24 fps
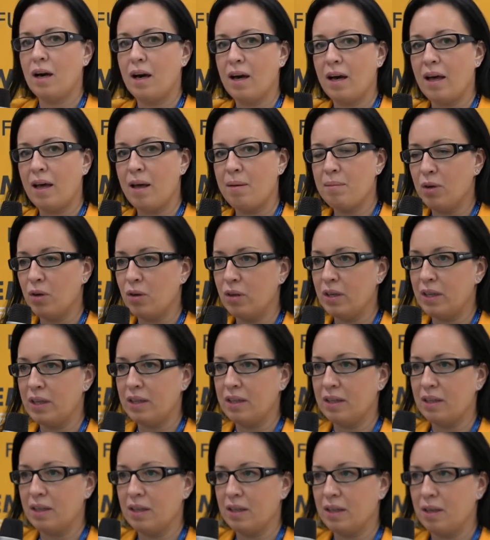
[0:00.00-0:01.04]
I'm
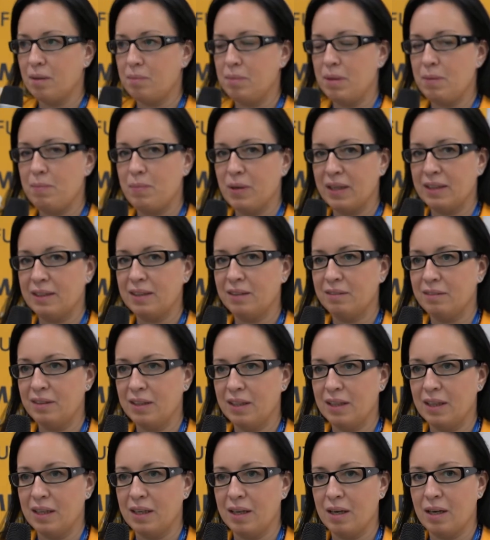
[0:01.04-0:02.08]
gonna be part of
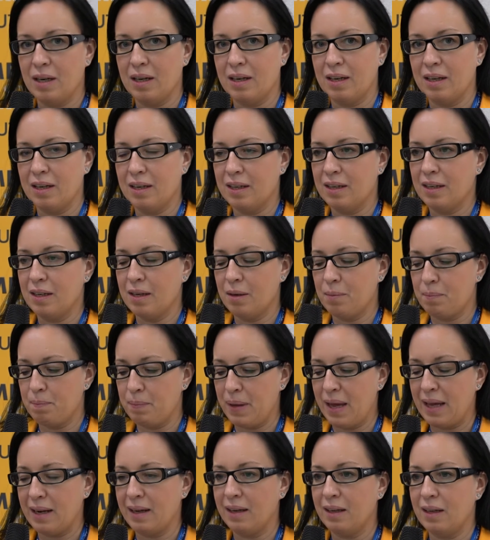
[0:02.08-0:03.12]
the
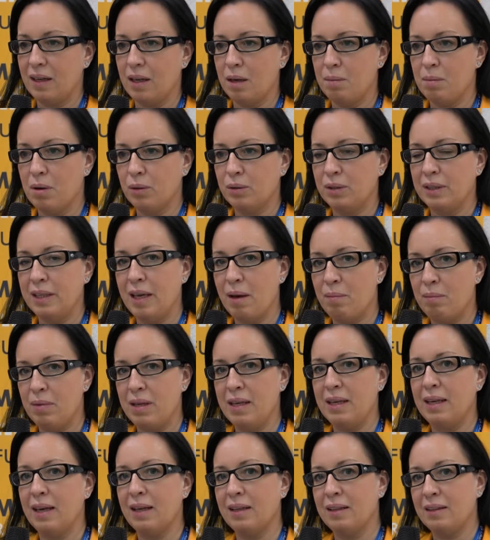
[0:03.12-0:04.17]
panel about
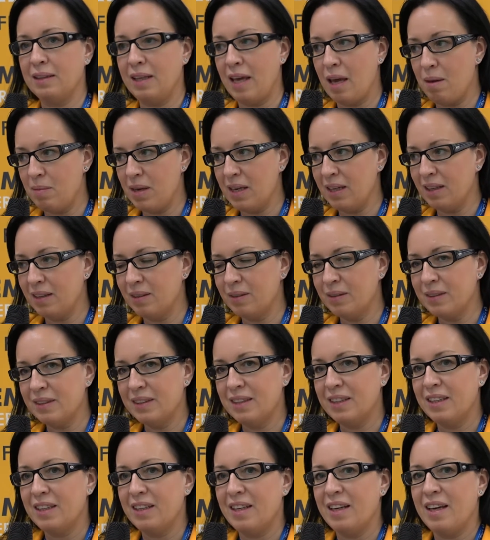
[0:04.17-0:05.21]
gambling and gaming,
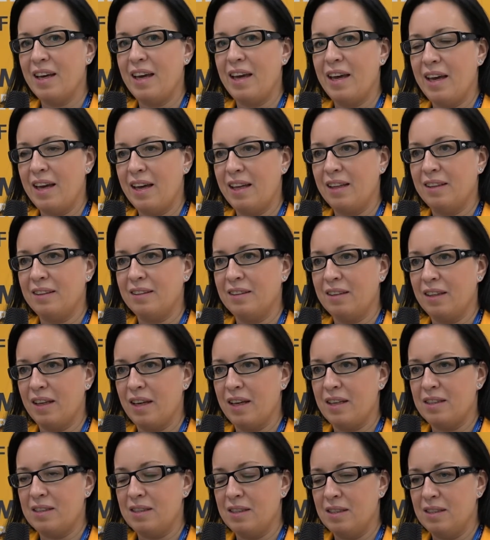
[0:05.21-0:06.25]
and
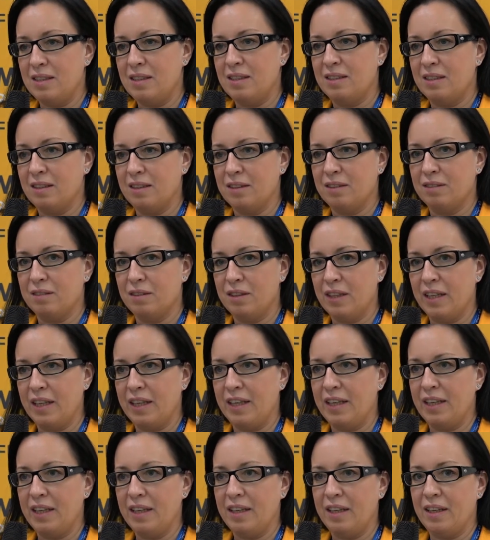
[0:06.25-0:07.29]
as this is a
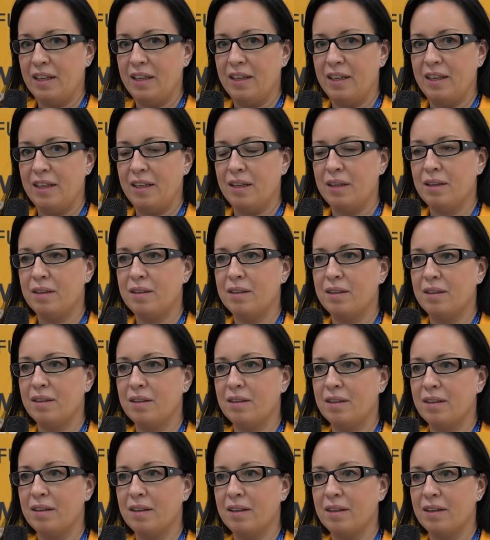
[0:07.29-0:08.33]
very
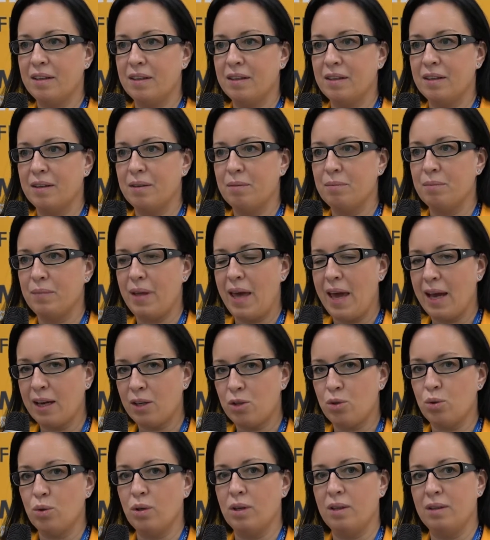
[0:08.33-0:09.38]

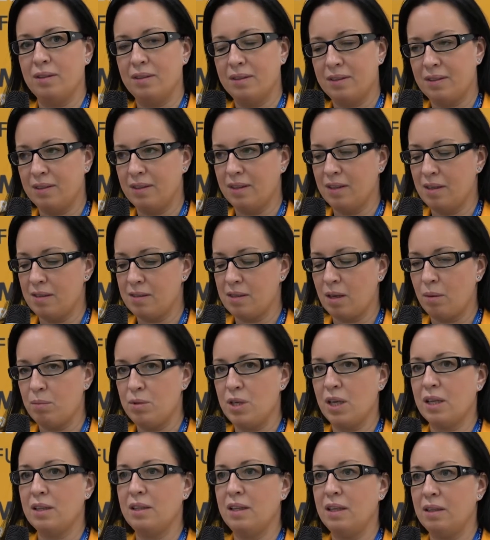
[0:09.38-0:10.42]
actual
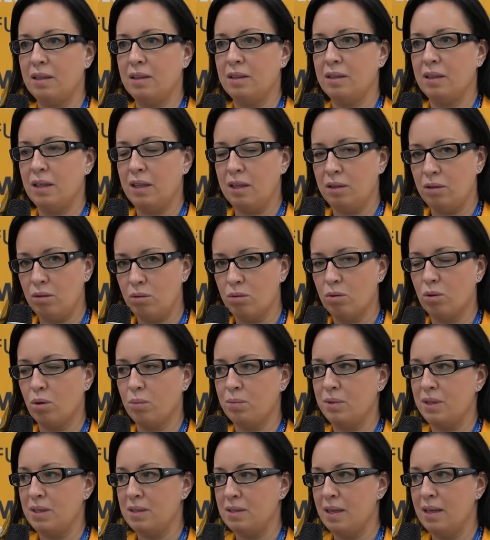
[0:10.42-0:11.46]
subject in
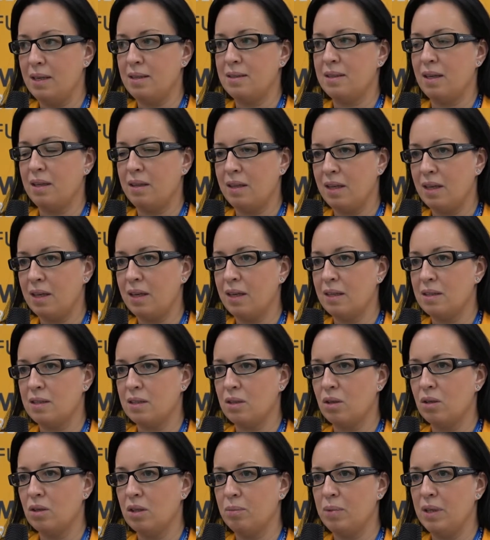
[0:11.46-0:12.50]
Europe these days, I think it's
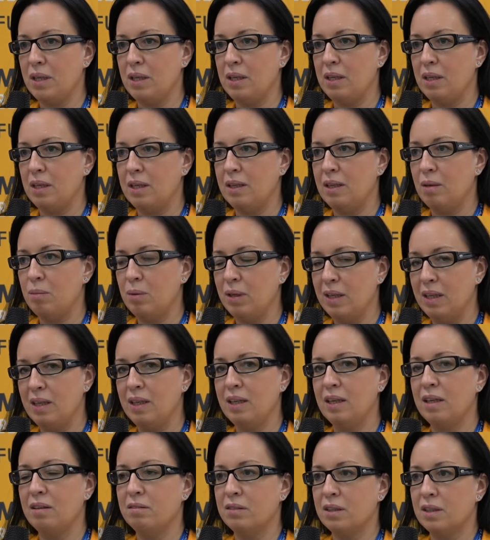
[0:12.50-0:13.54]
gonna be the
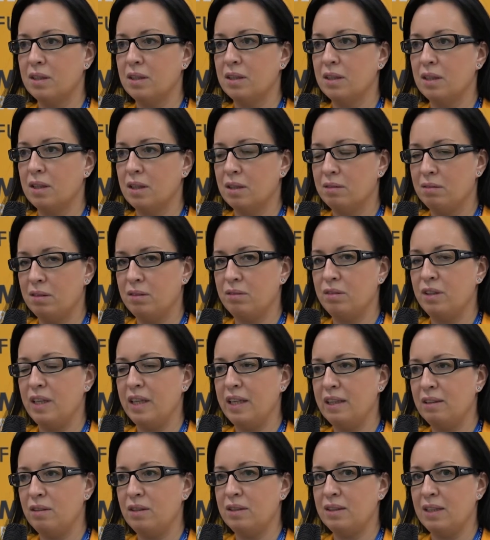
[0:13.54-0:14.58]
beginning of a
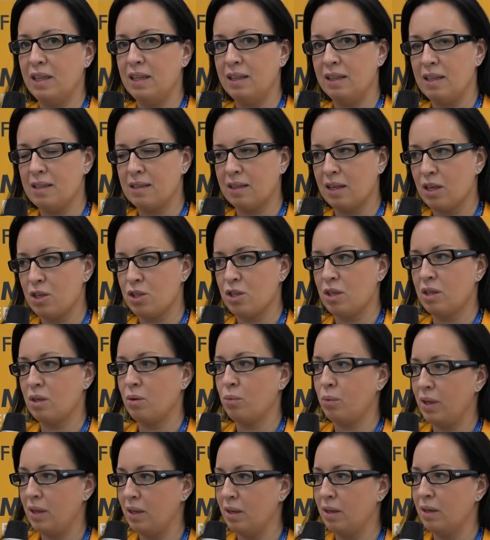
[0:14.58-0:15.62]
very interesting
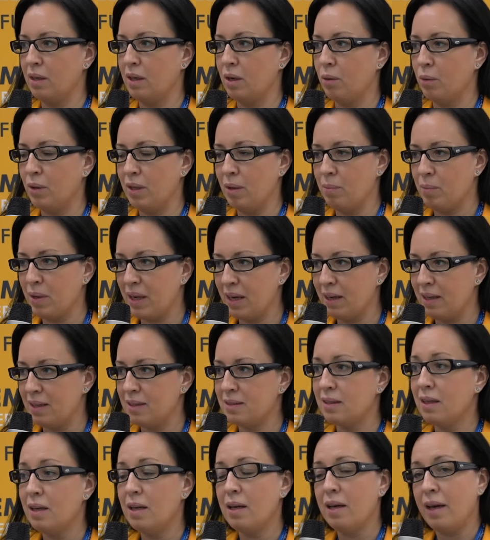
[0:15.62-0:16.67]
discussion with the
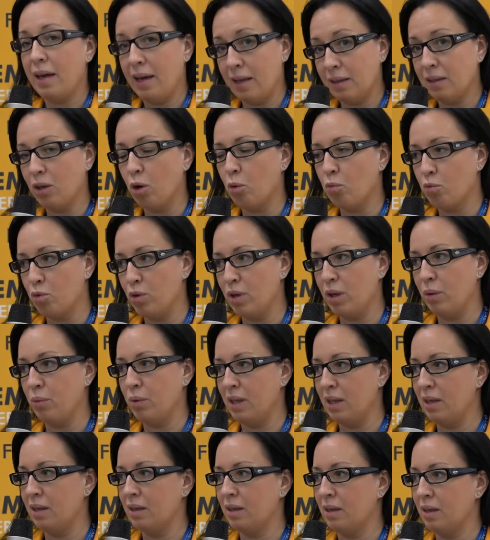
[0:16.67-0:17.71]
panelists and hopefully
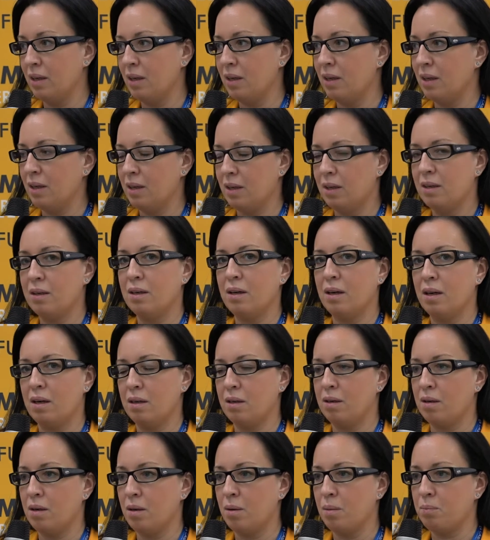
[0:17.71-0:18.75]
with the
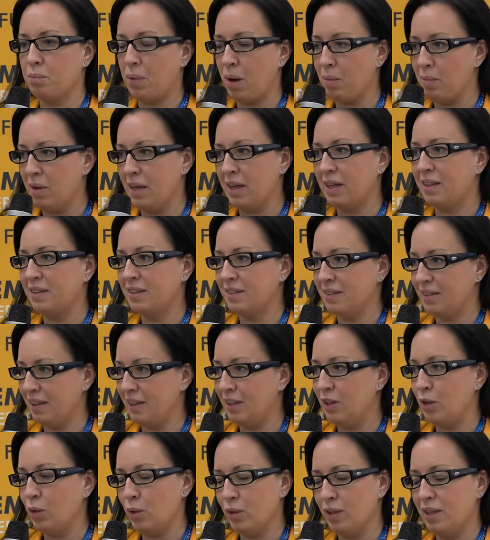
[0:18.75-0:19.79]
public
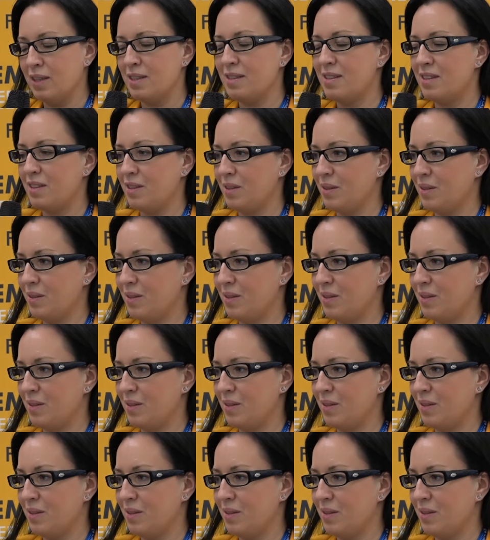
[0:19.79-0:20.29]
in the audience.